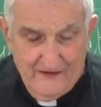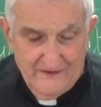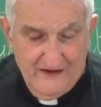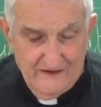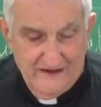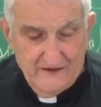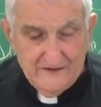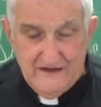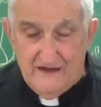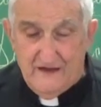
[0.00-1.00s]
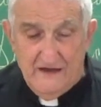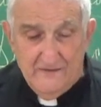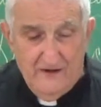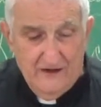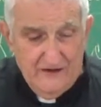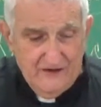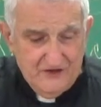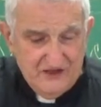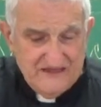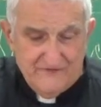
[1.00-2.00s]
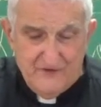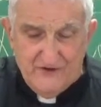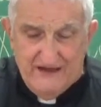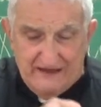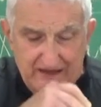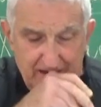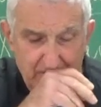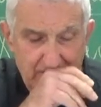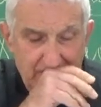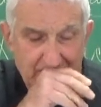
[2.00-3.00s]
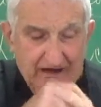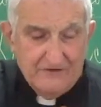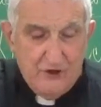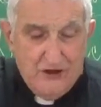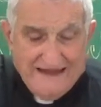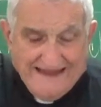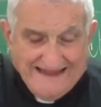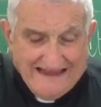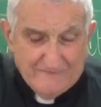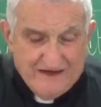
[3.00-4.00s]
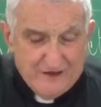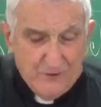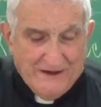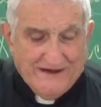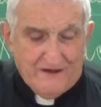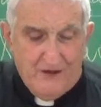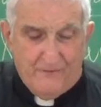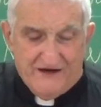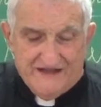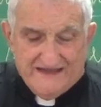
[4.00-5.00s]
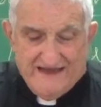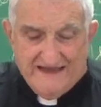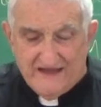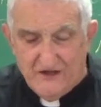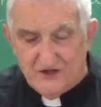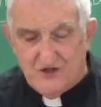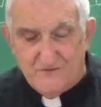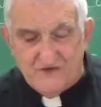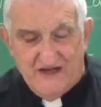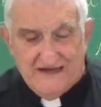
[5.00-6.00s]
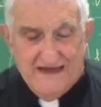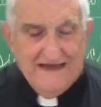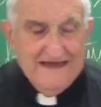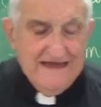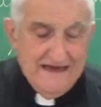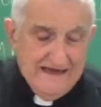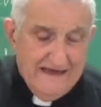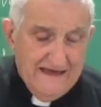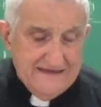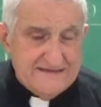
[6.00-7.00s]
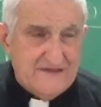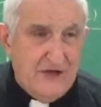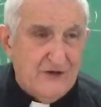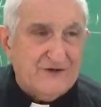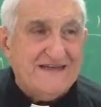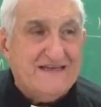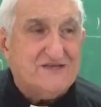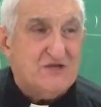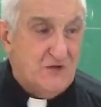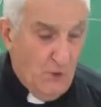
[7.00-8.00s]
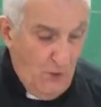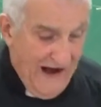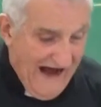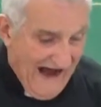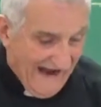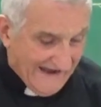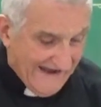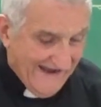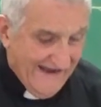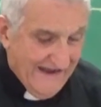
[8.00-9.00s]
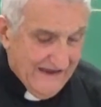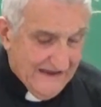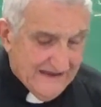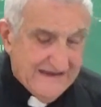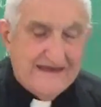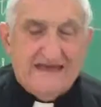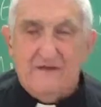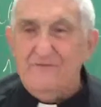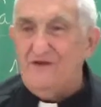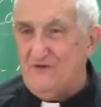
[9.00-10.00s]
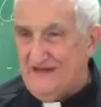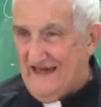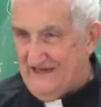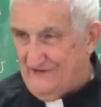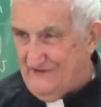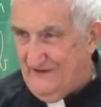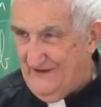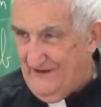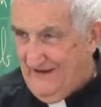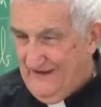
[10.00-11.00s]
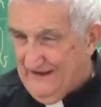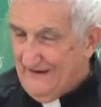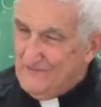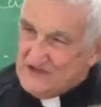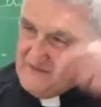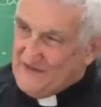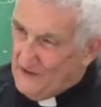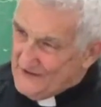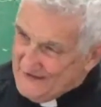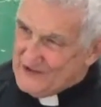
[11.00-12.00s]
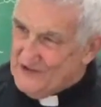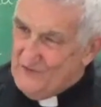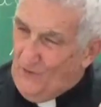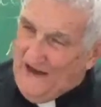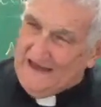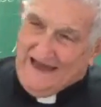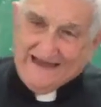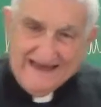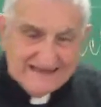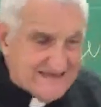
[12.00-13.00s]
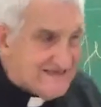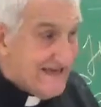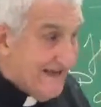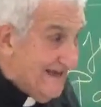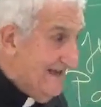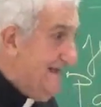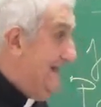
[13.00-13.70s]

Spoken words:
Now, just after that, the link between the predicate and the subject is the reason why they can be united. There must be a reason why I can say